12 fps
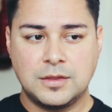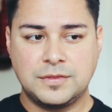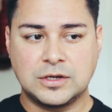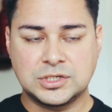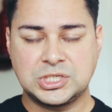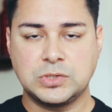
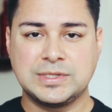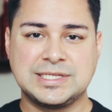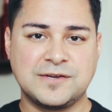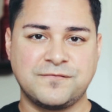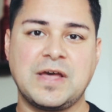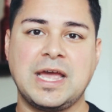they're still
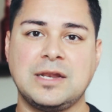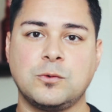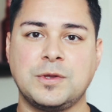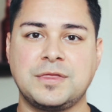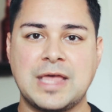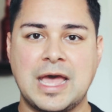identifying
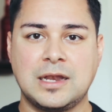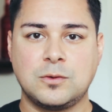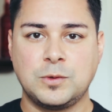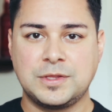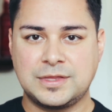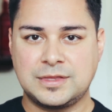with
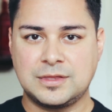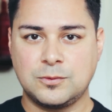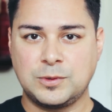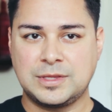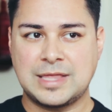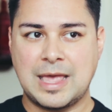
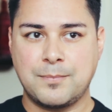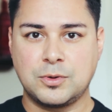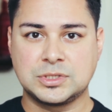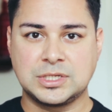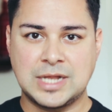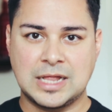that
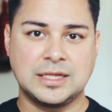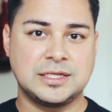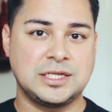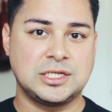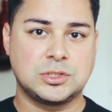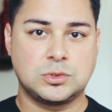
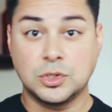personality,